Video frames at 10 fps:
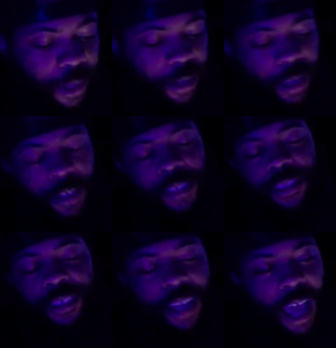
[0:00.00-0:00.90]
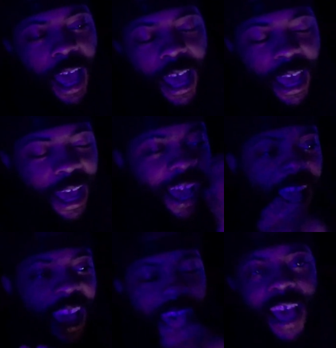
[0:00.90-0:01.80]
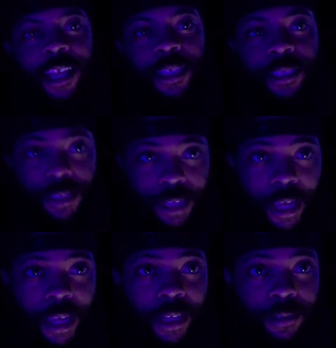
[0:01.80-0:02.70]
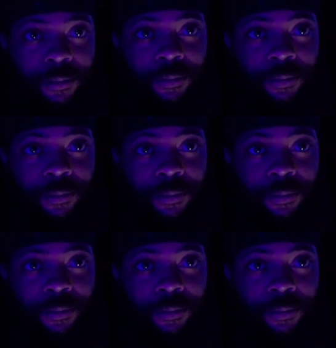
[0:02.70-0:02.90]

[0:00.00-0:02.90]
Now listen, I understand